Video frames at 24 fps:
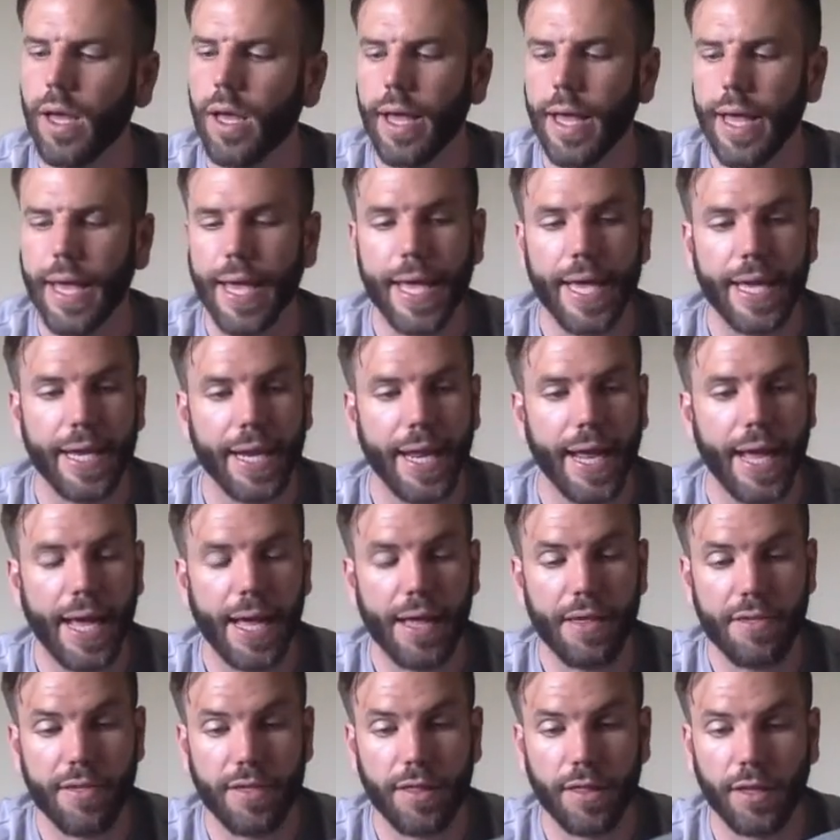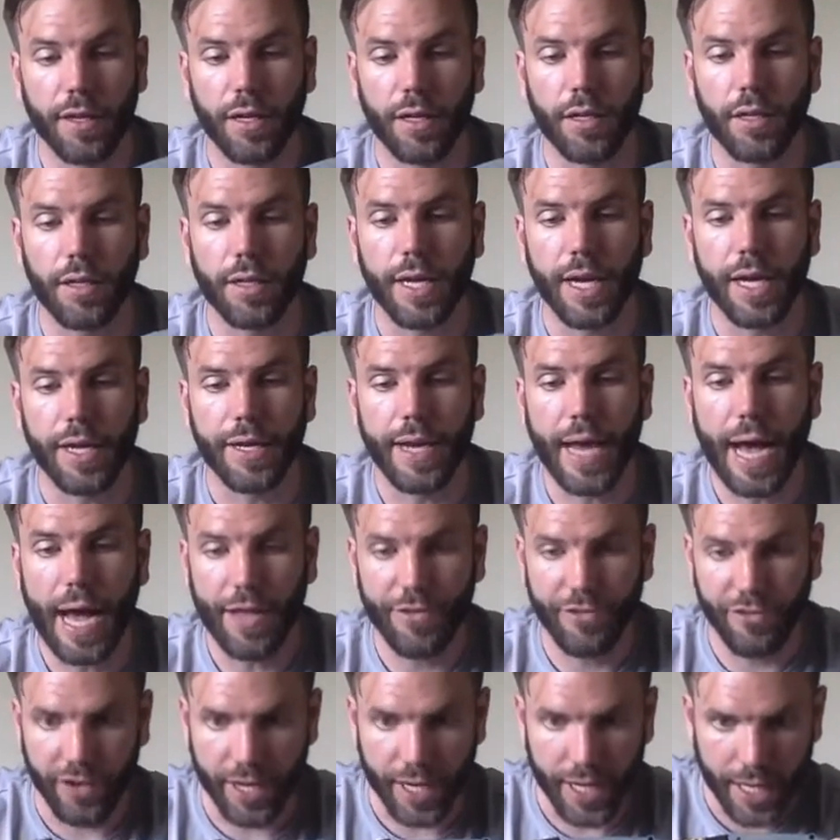and it has a little
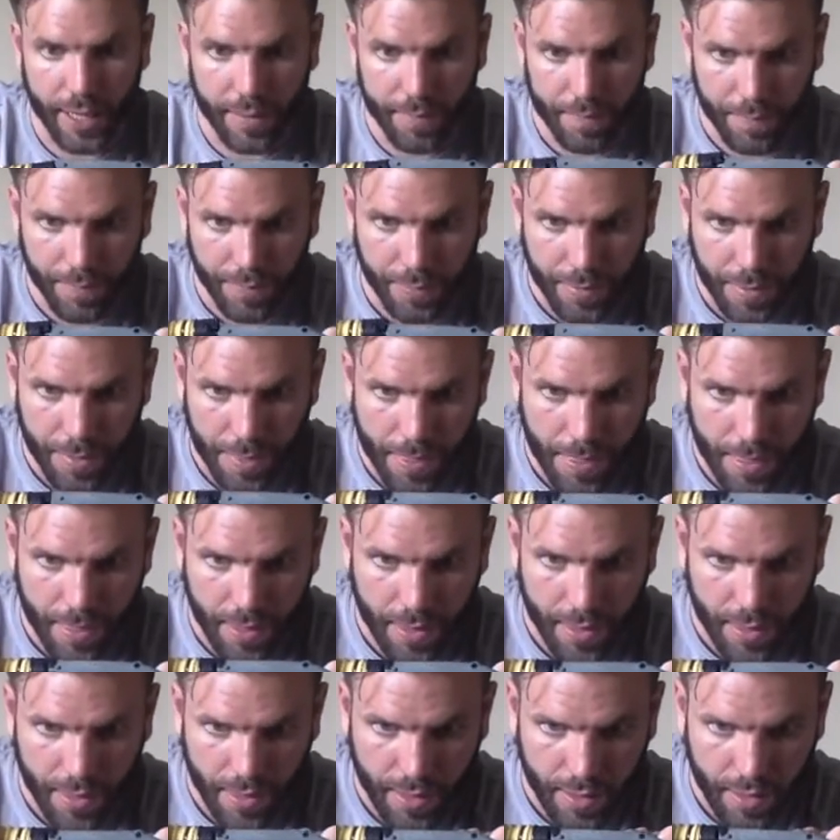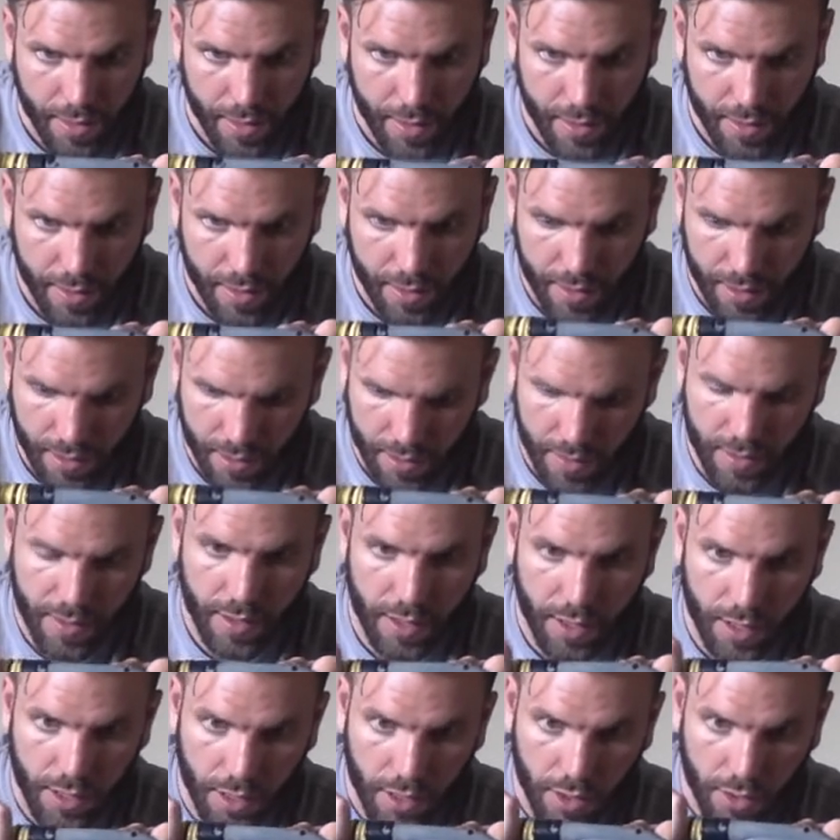notch in it.
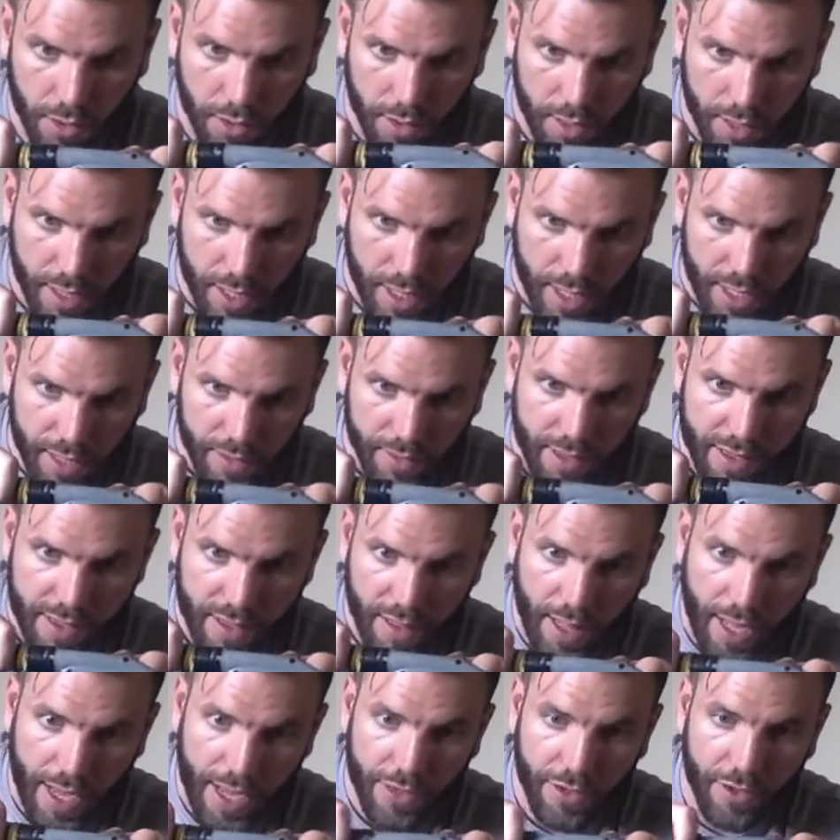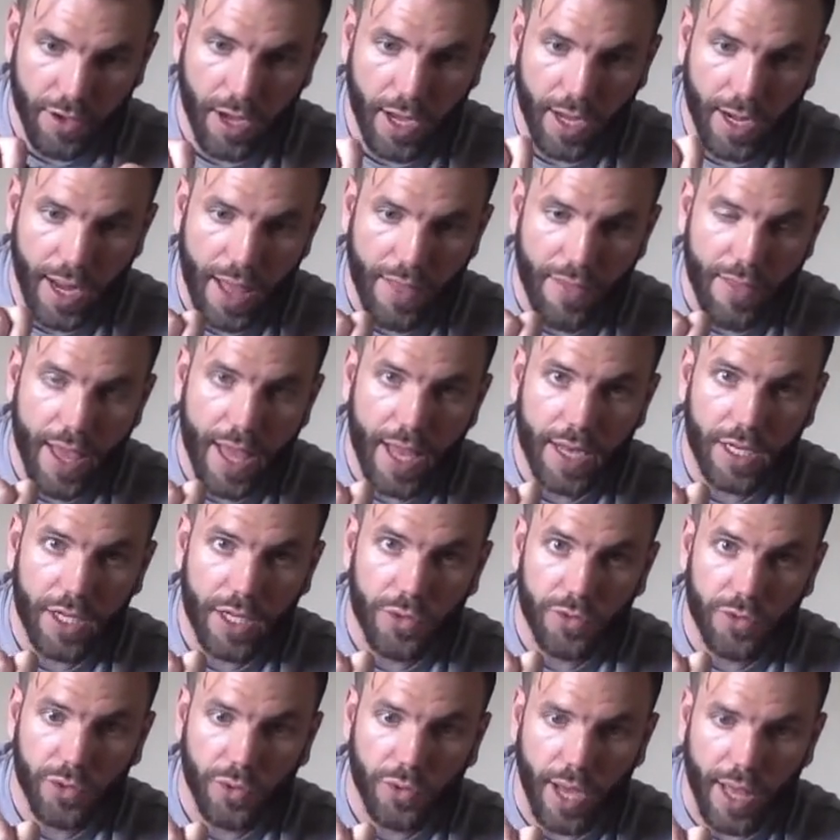So this slides on, and then you
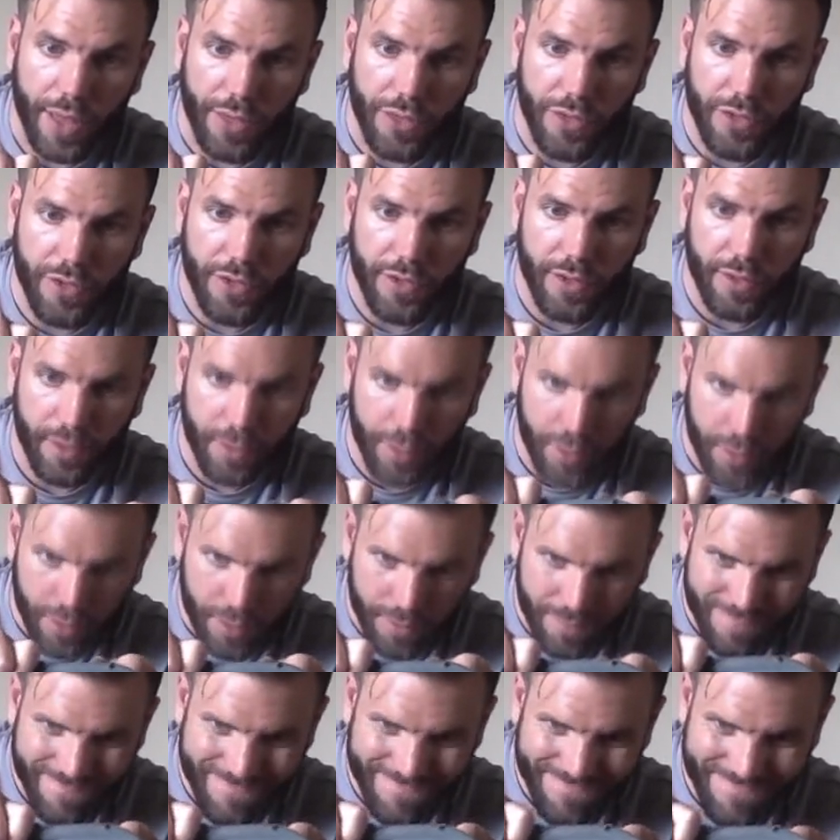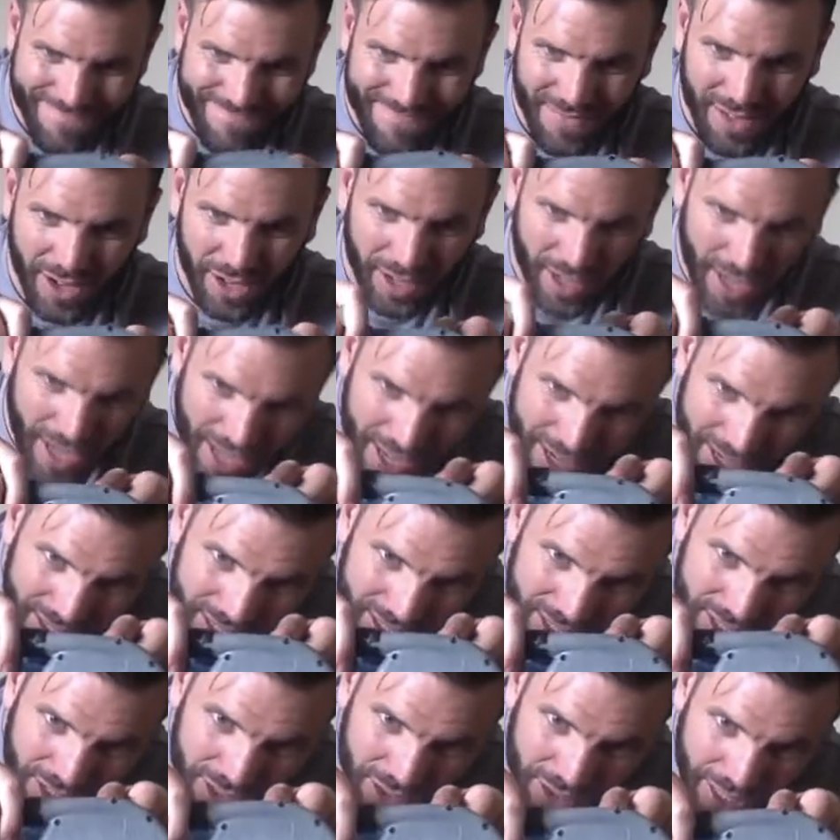twist, all right,
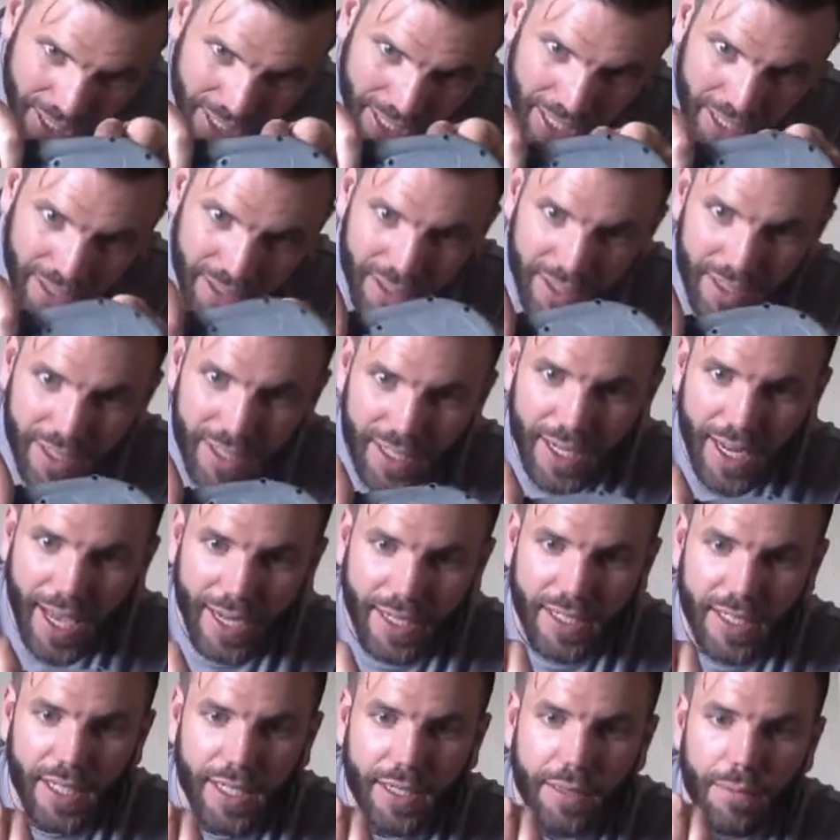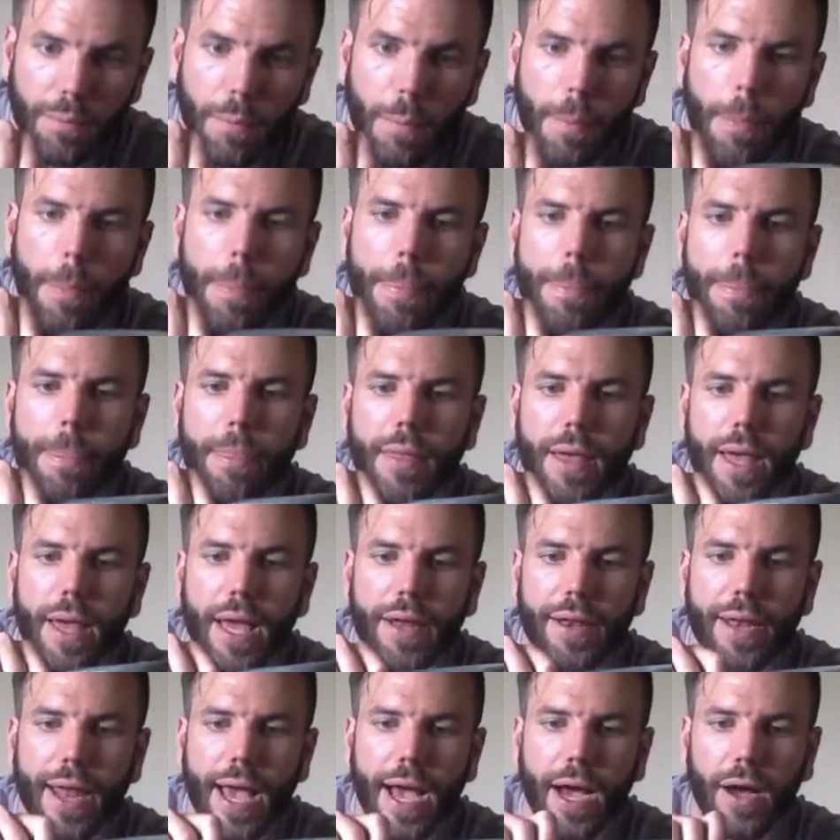to get it connected.
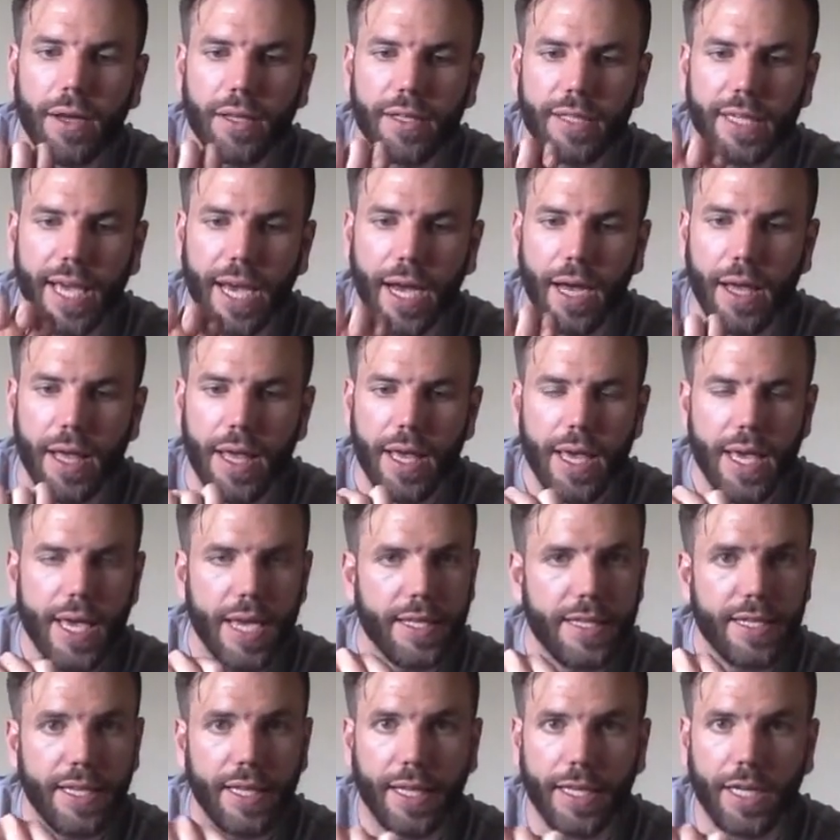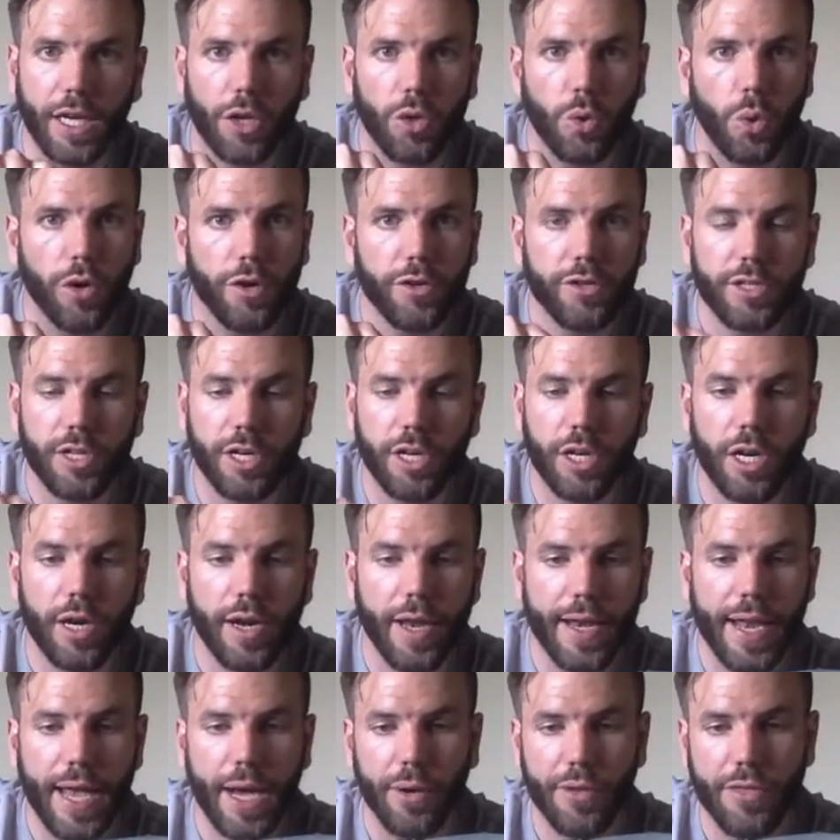And now, It did like a quarter turn,
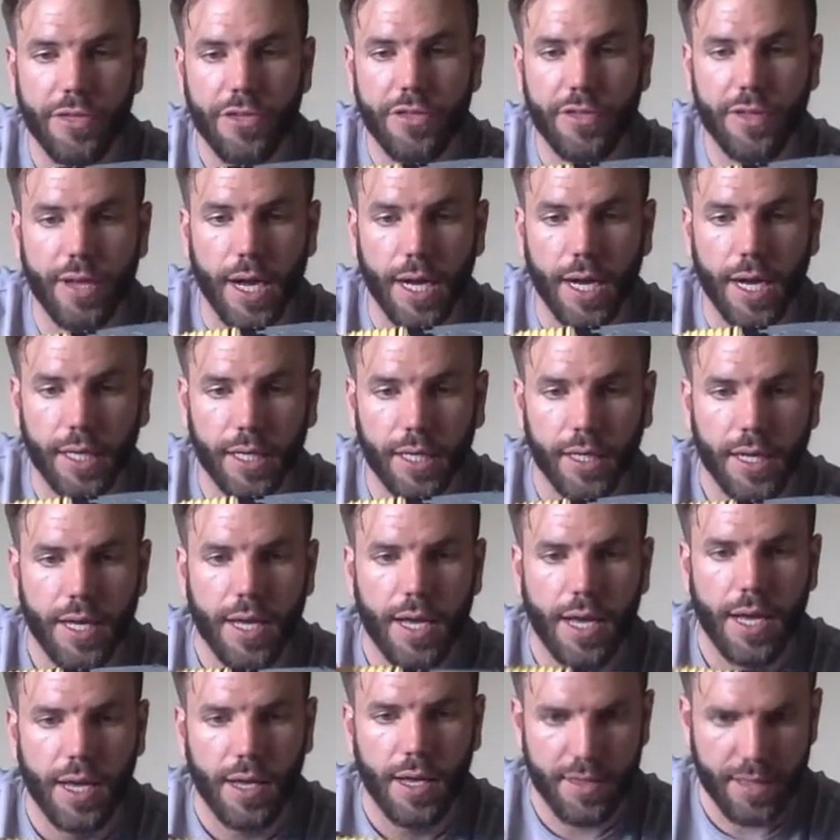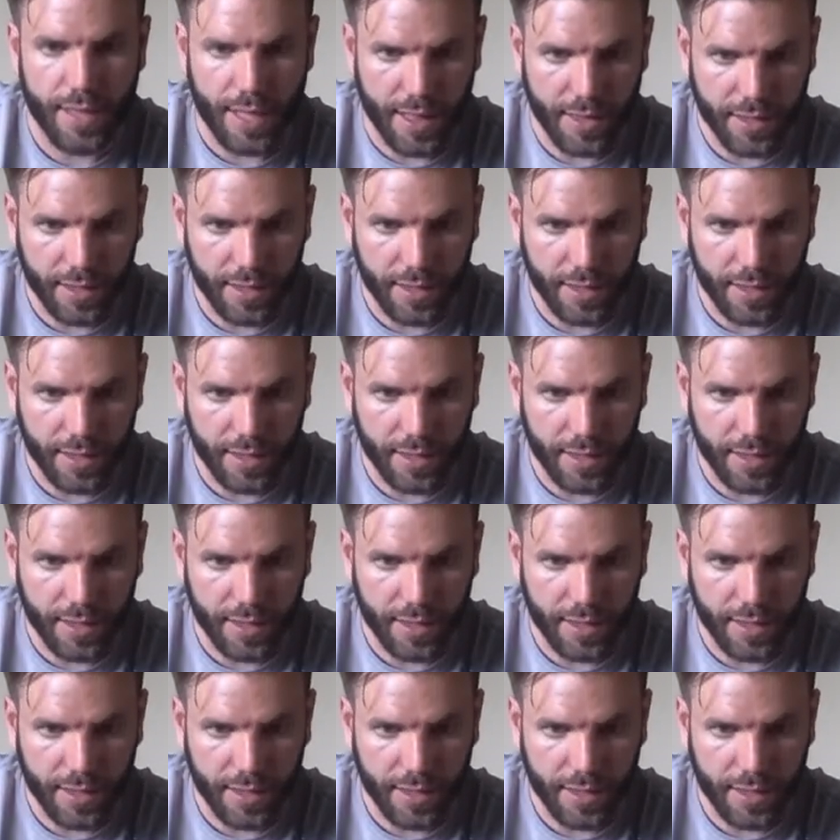and now it's stuck. So that's